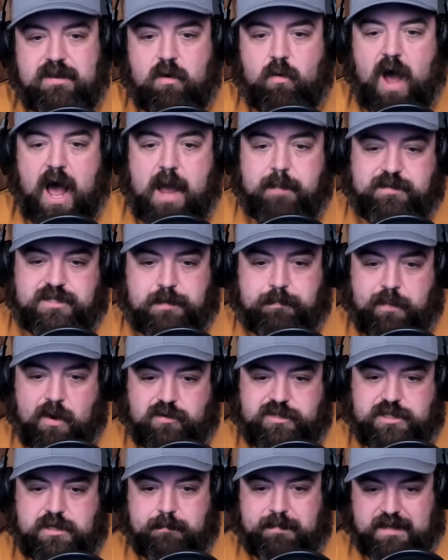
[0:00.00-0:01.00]
I'm
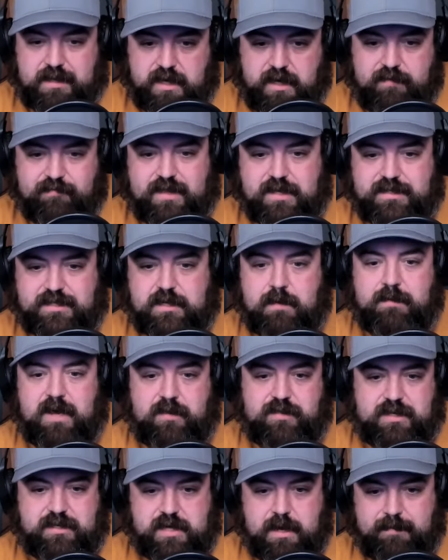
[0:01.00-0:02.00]
supposed to believe that somehow
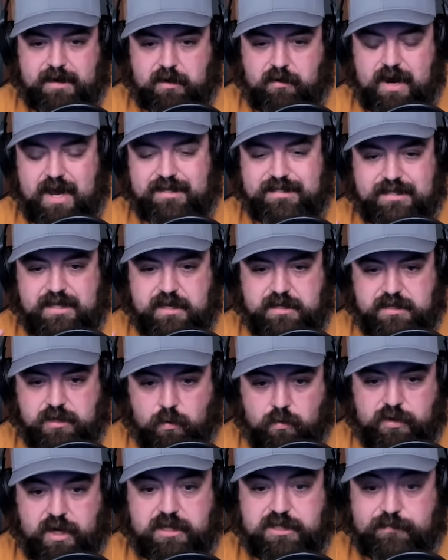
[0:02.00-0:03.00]
the Democrats that
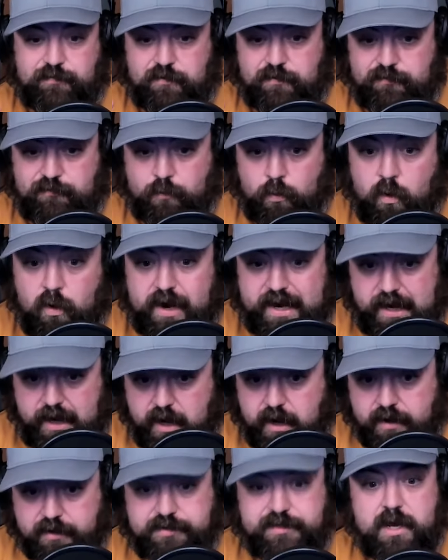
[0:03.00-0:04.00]
told us for 4
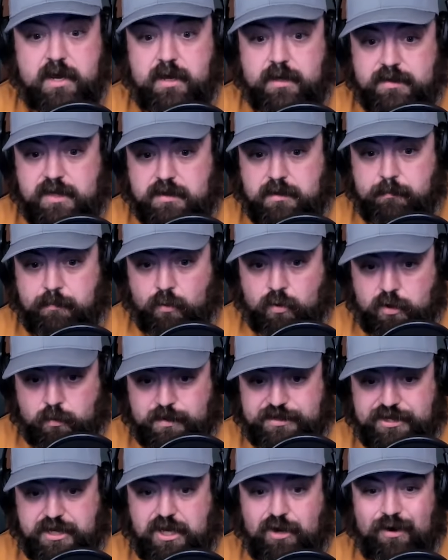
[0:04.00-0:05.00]
years that the border
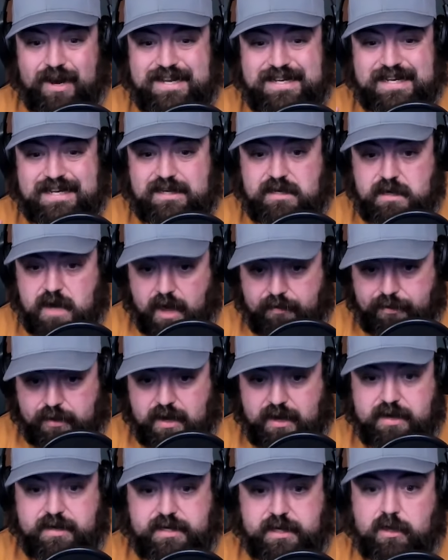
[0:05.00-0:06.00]
was secure and did
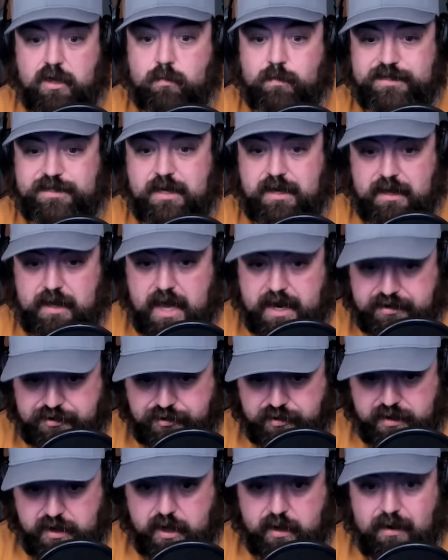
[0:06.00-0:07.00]
nothing until it was an
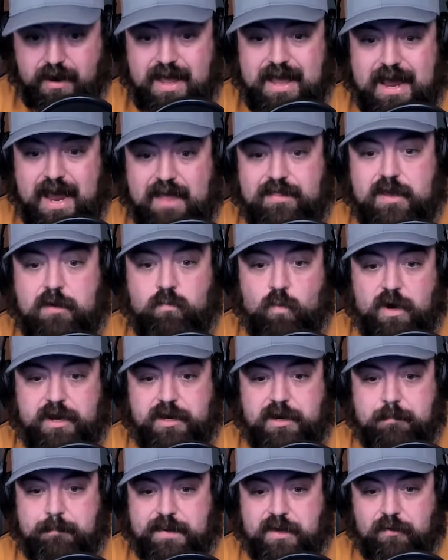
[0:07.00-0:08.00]
election year, and then wanted
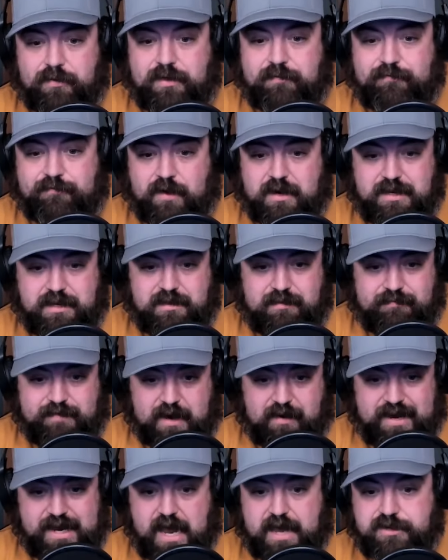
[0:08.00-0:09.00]
a bill that funded the
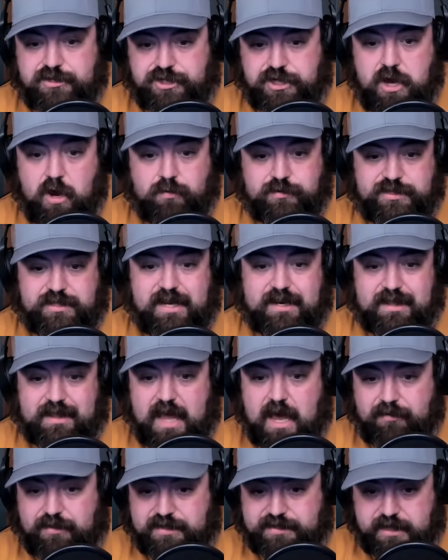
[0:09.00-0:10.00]
very NGOs that
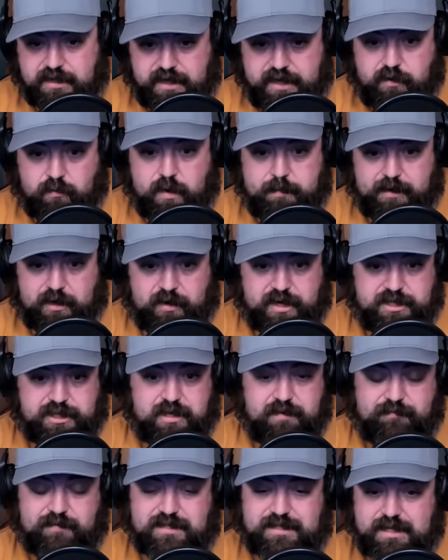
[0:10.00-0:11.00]
allowed this illegal immigration
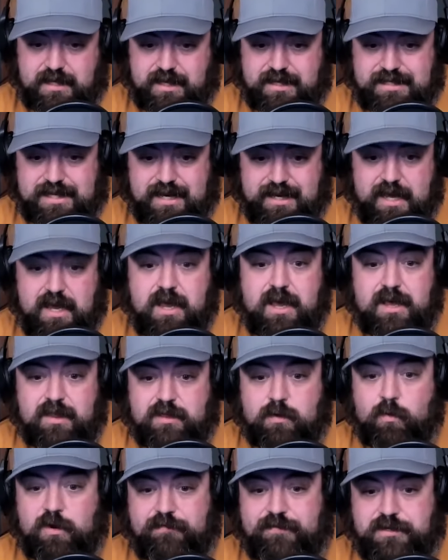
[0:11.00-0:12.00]
and facilitate it,
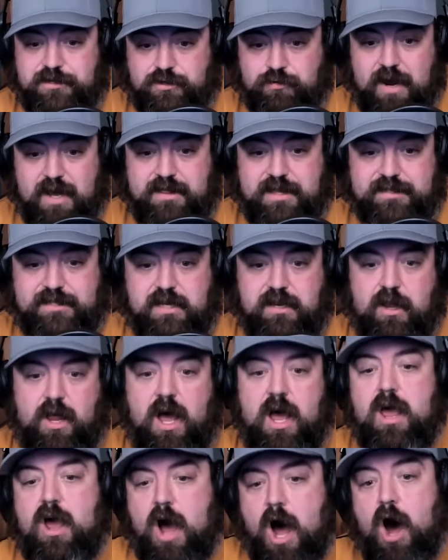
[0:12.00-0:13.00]
that would have enshrined this in
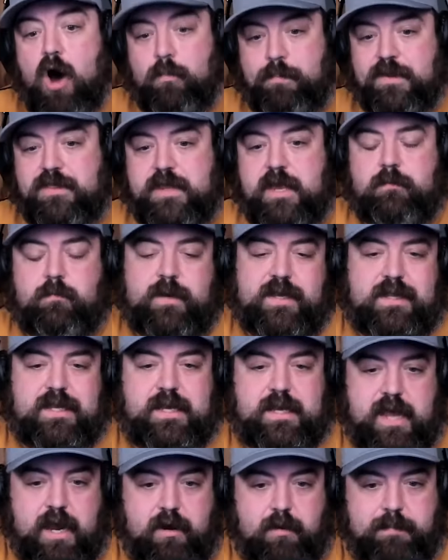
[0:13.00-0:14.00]
law. Oh, but they really
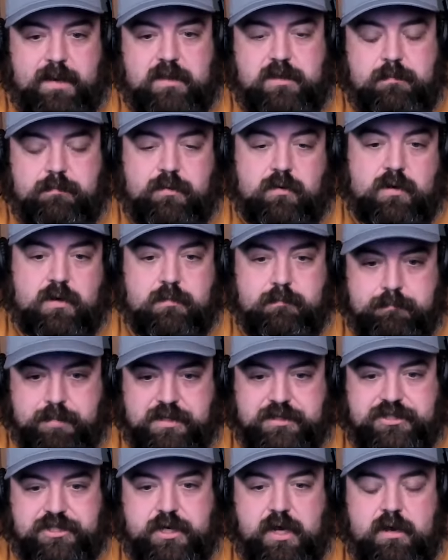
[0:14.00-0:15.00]
care about the border.
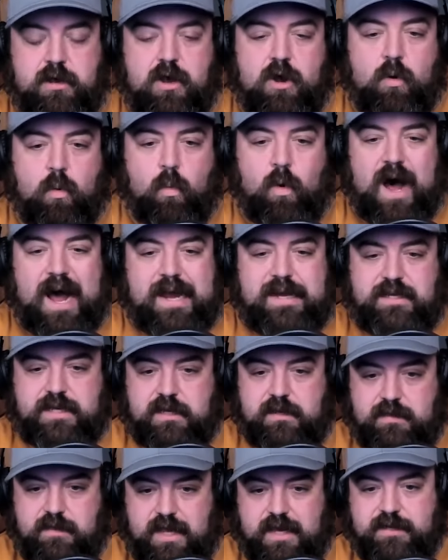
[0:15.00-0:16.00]
Bullshit. Why
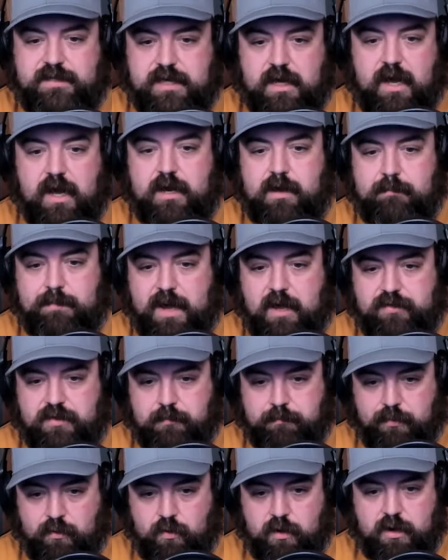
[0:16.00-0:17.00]
didn't they talk about the
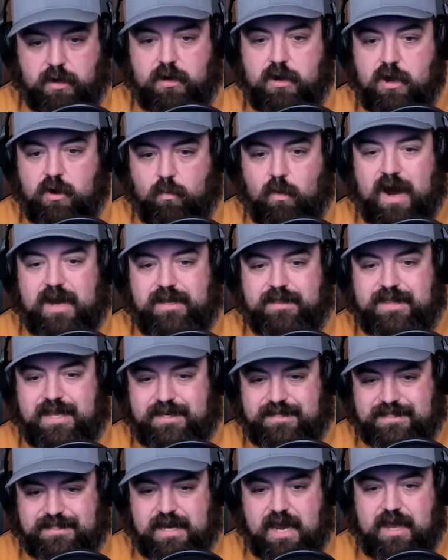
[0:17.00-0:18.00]
border? Why did they
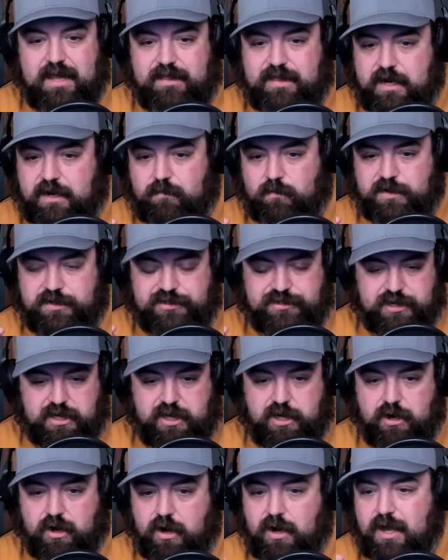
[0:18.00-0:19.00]
say that it was
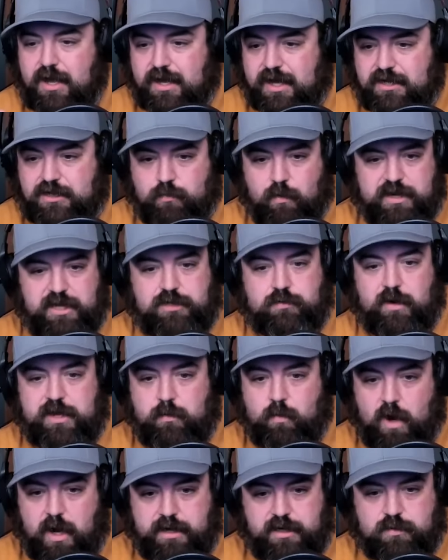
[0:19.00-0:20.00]
secure in
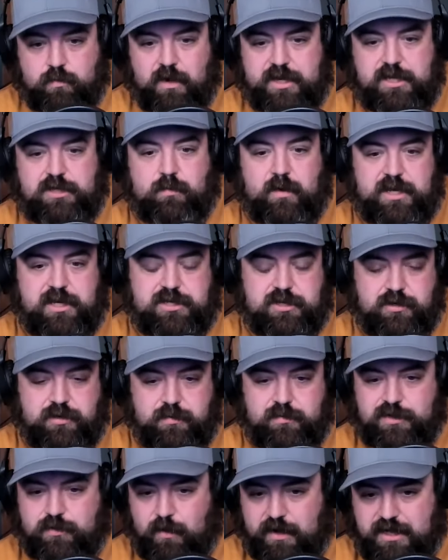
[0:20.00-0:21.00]
2021, 2022,
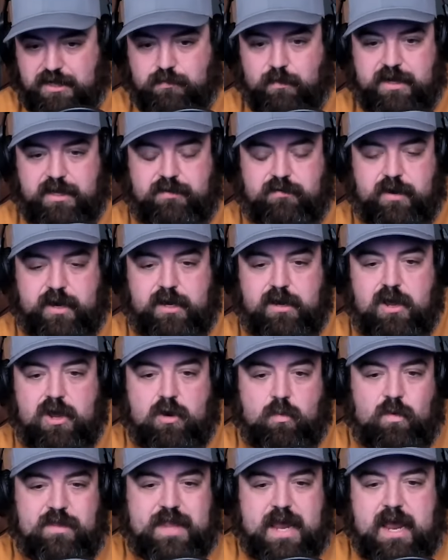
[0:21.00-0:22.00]
2023?
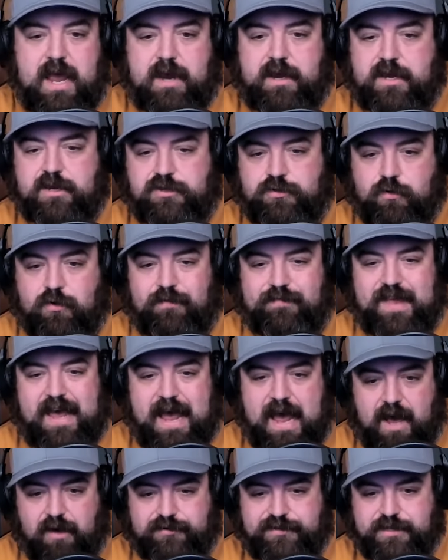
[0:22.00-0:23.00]
When they had control of the
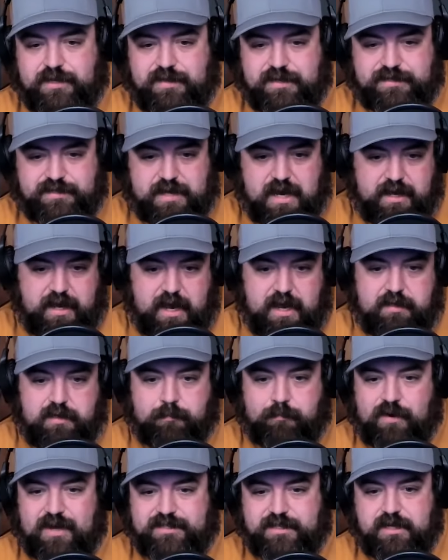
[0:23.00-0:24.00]
House and the Senate and the
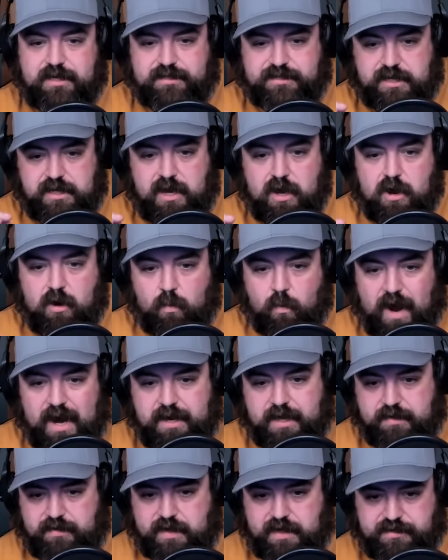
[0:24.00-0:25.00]
presidency, why
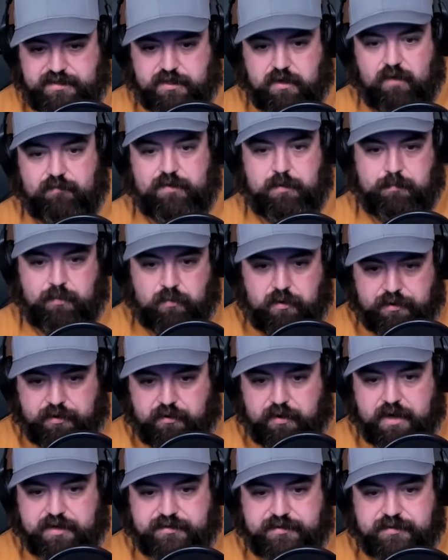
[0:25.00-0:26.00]
didn't they solve the border
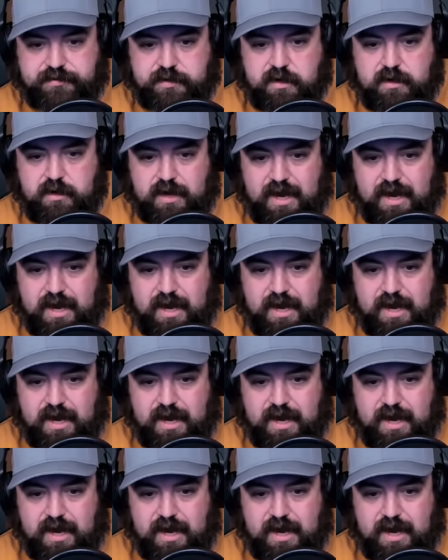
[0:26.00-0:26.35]
crisis?